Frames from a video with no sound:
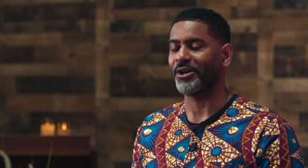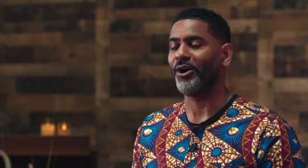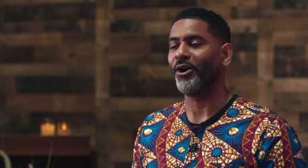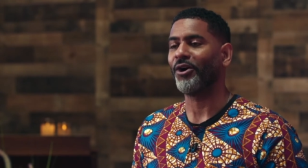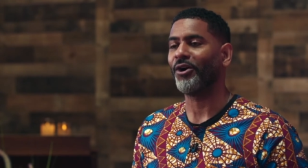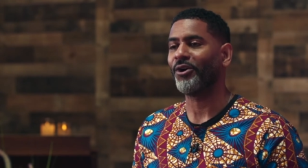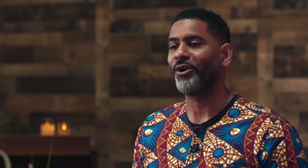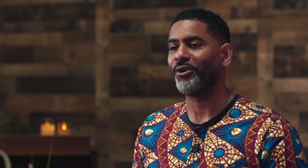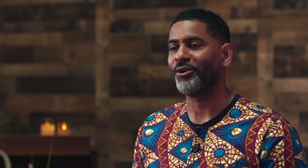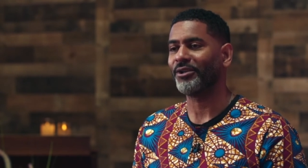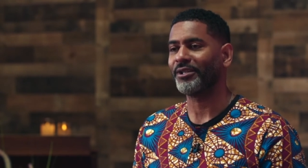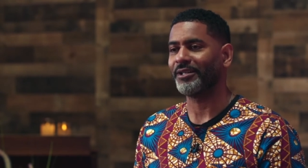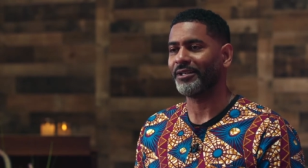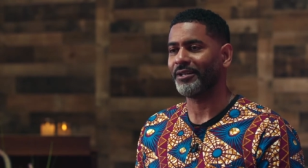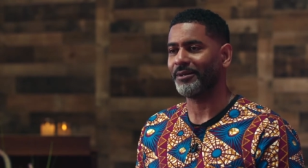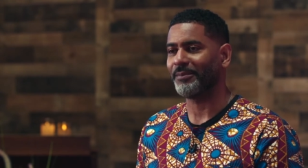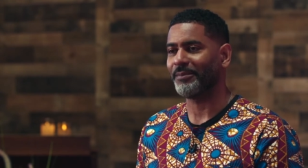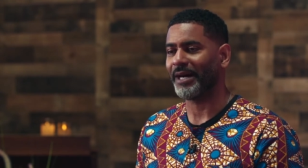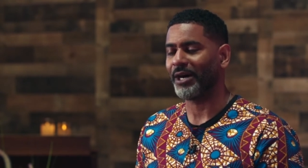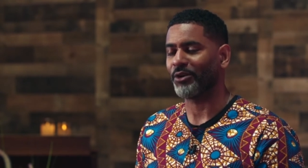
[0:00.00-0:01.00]
all
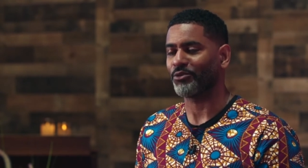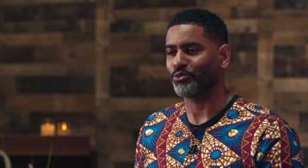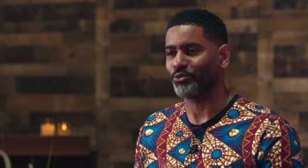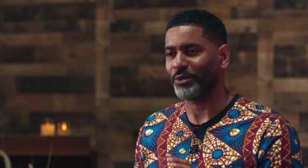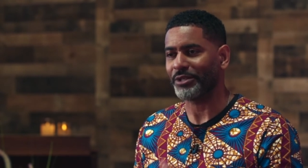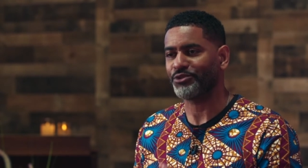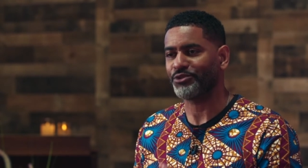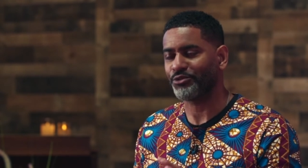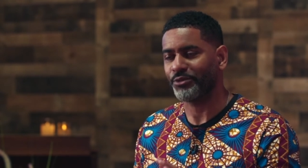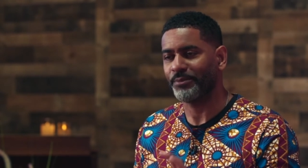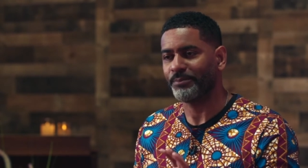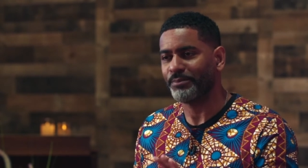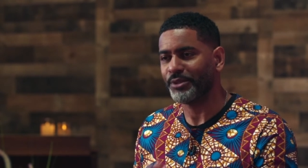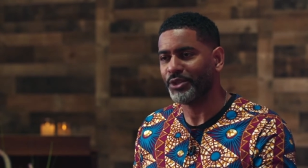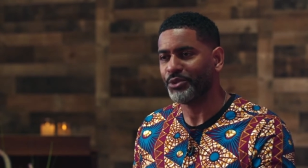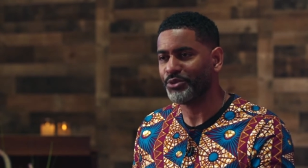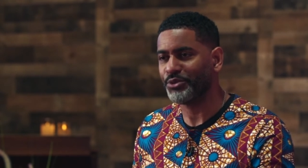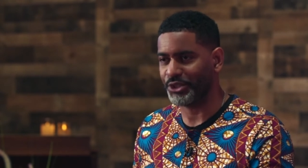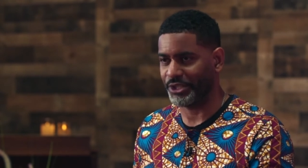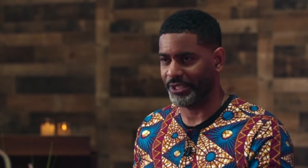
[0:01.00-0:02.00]
about
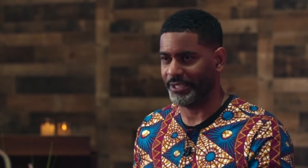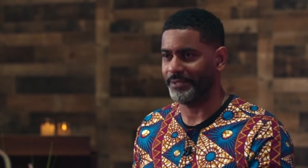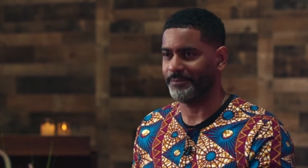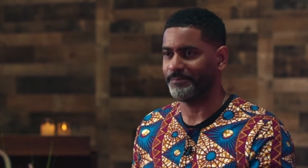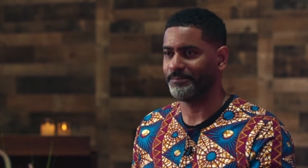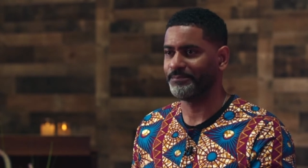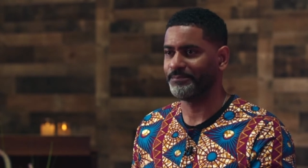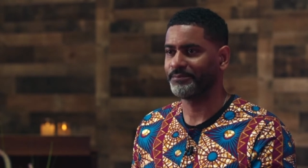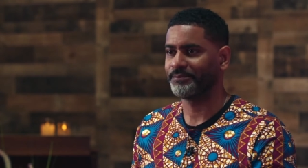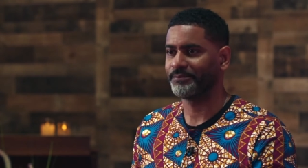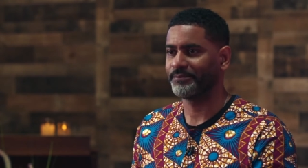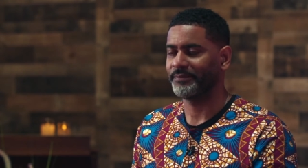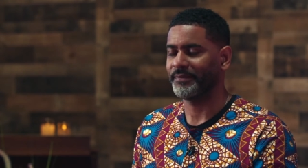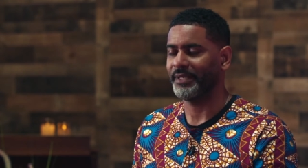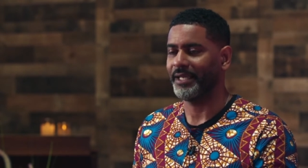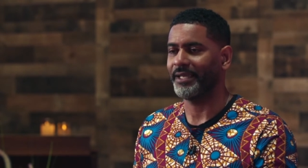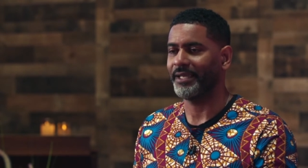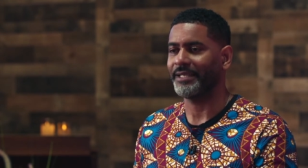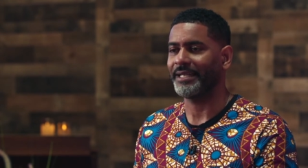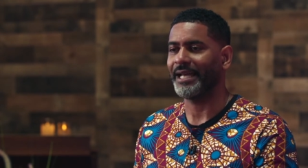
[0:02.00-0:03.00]
retribution
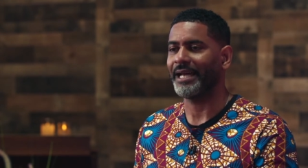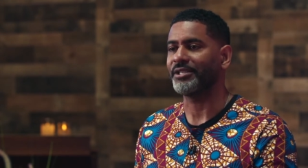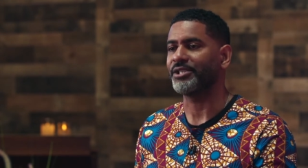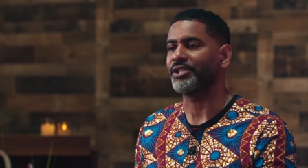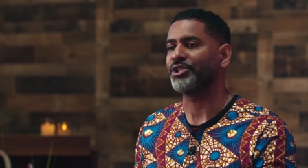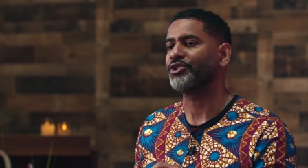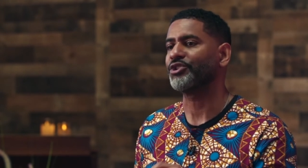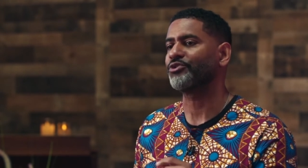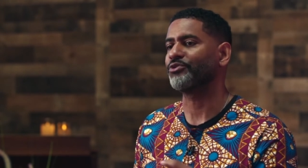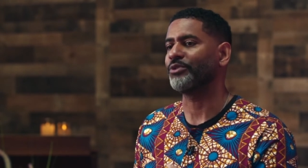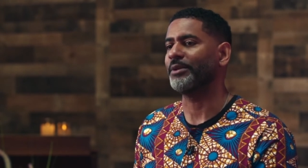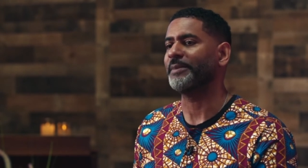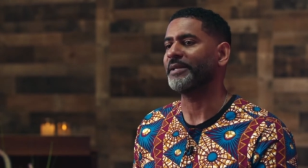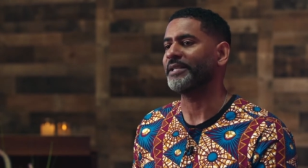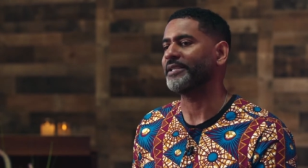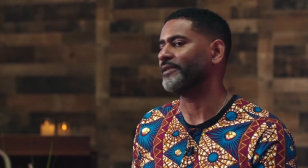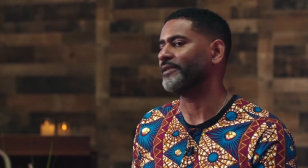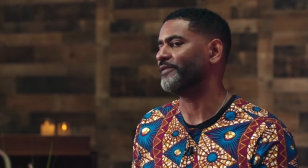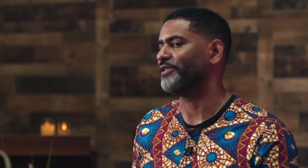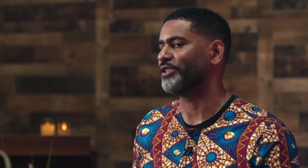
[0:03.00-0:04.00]
and not
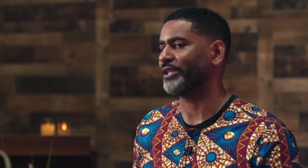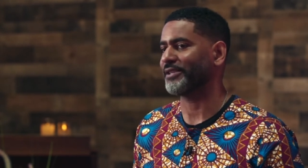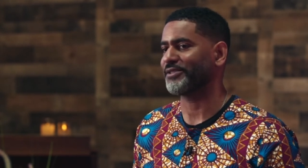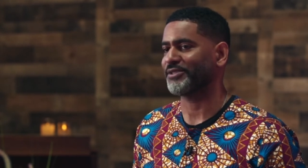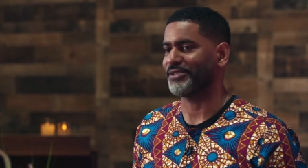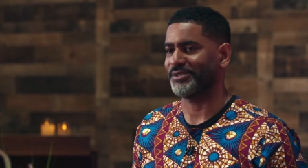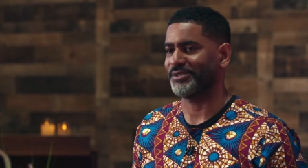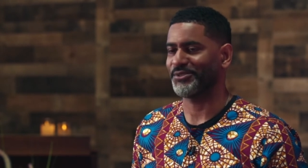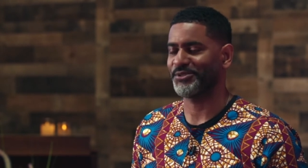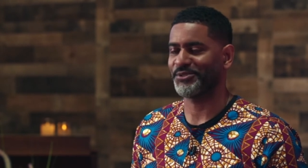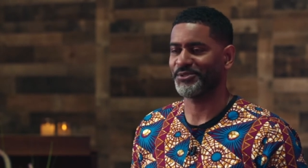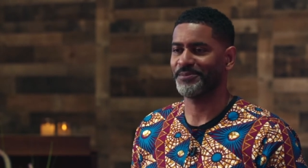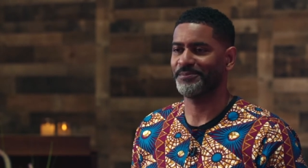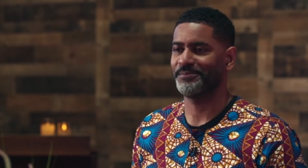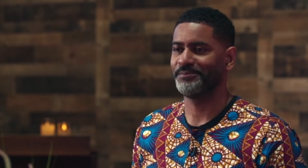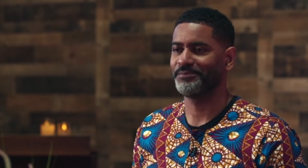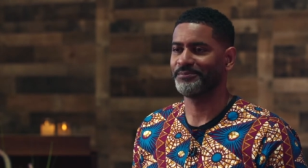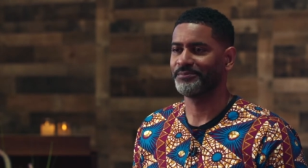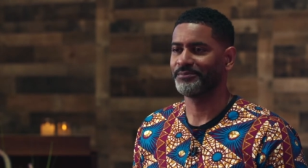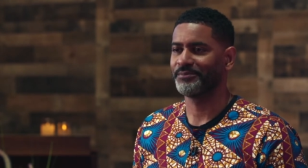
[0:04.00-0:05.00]
distributive justice.
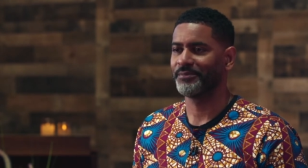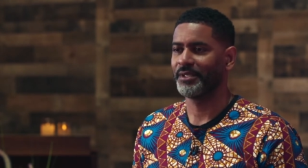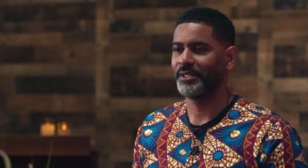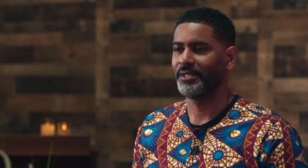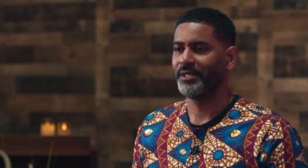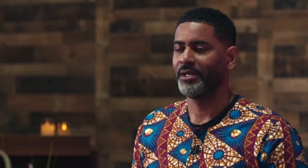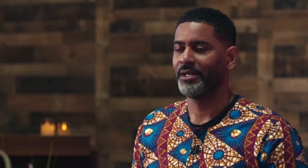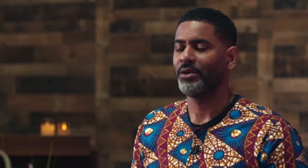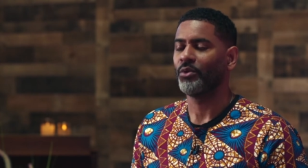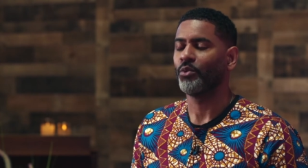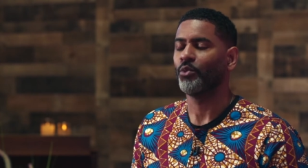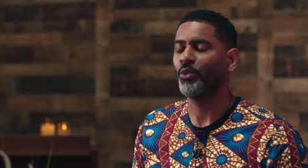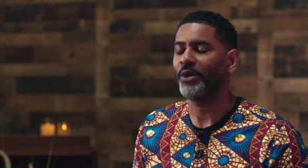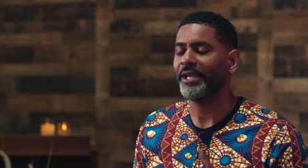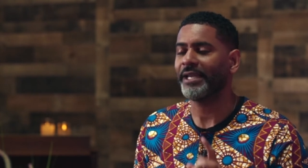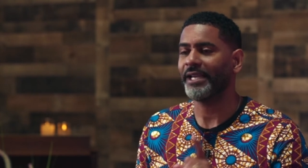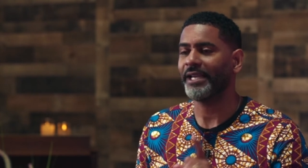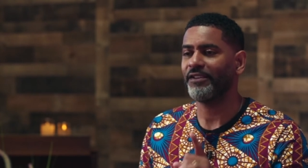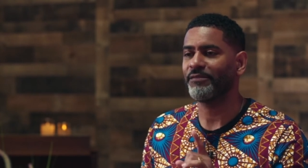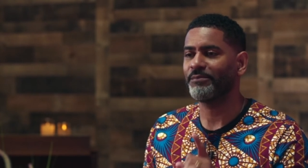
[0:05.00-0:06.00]

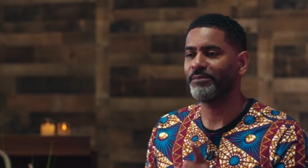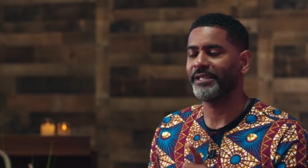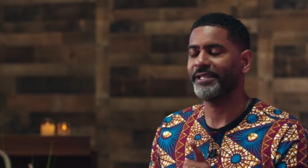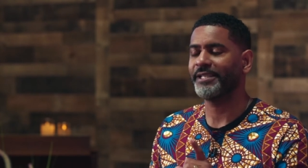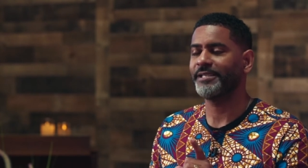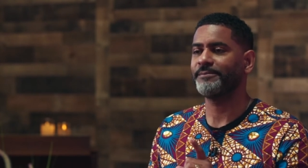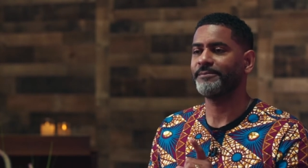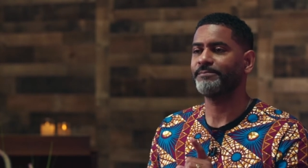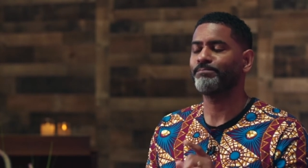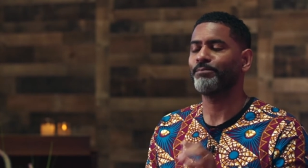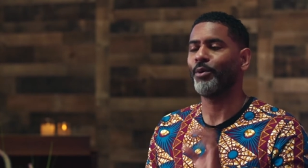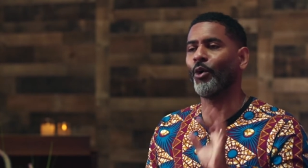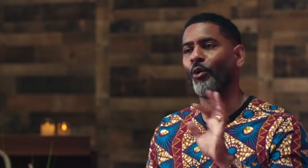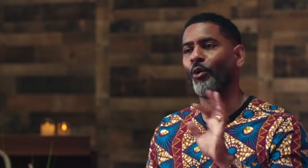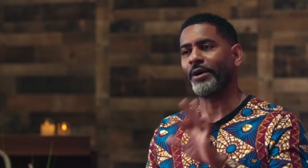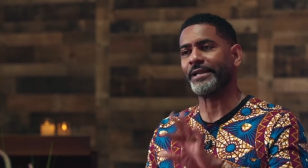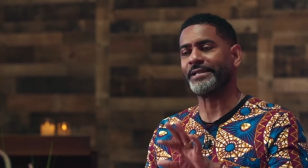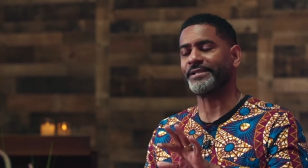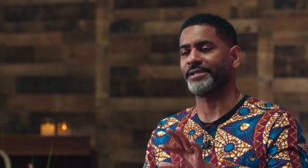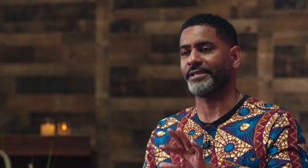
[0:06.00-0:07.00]
We have been
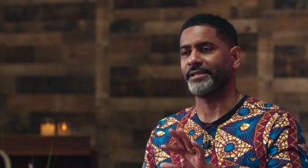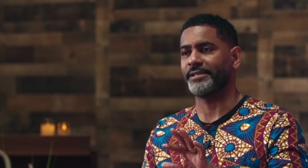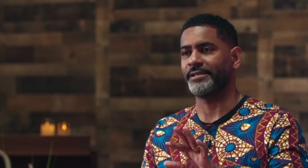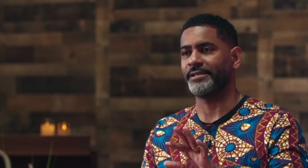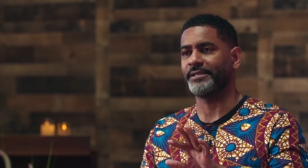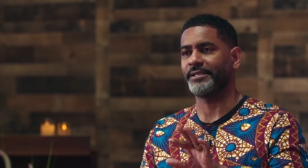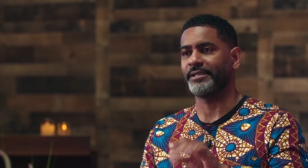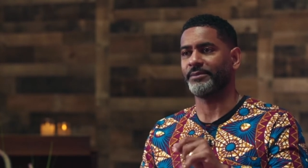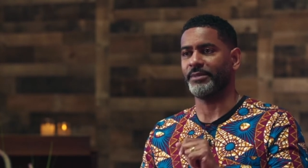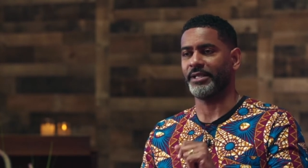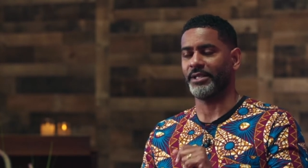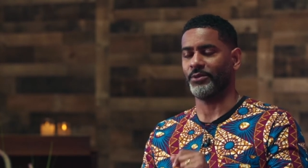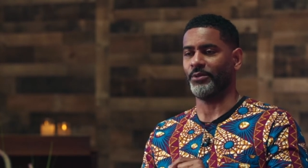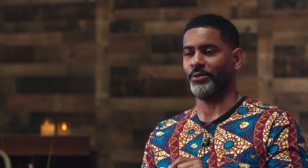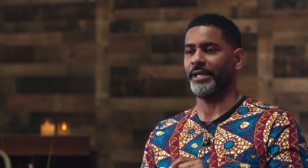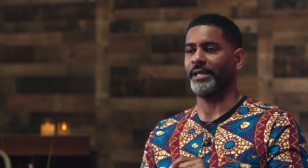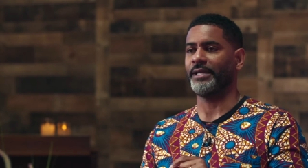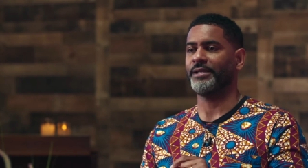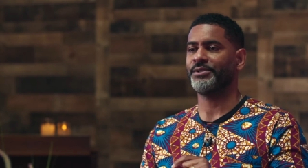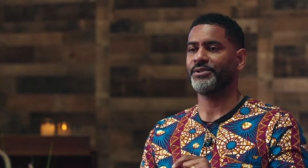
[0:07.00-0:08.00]
poisoned in many
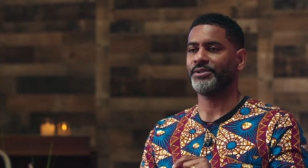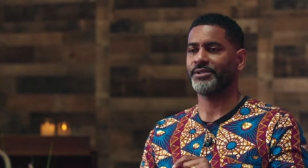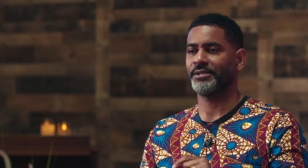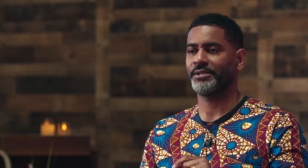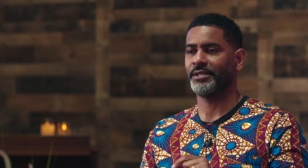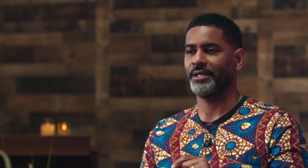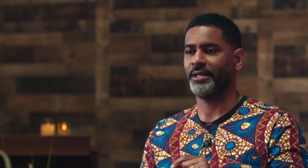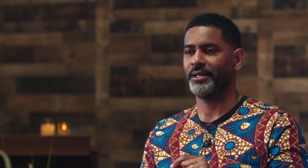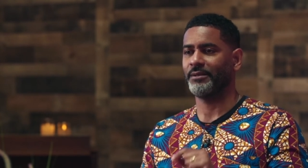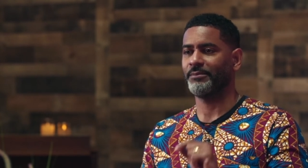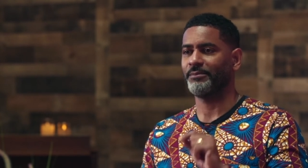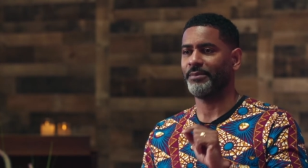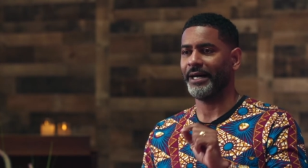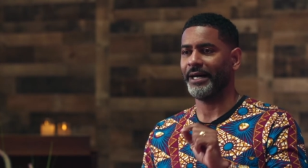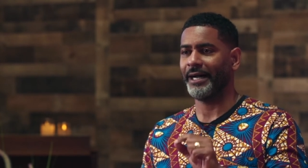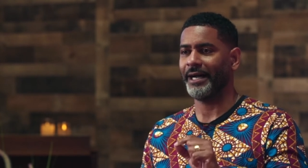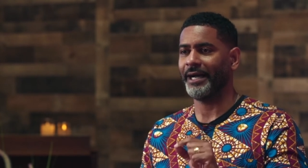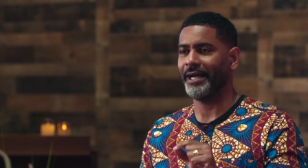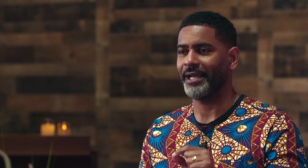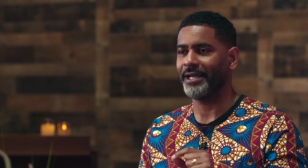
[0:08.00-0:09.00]
ways
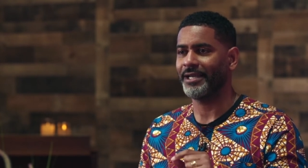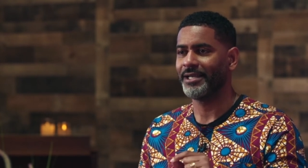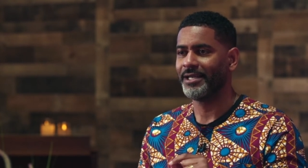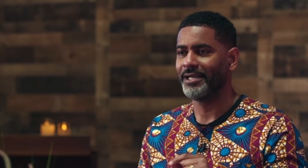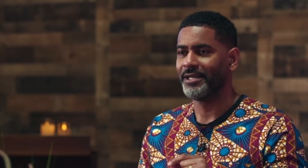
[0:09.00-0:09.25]
by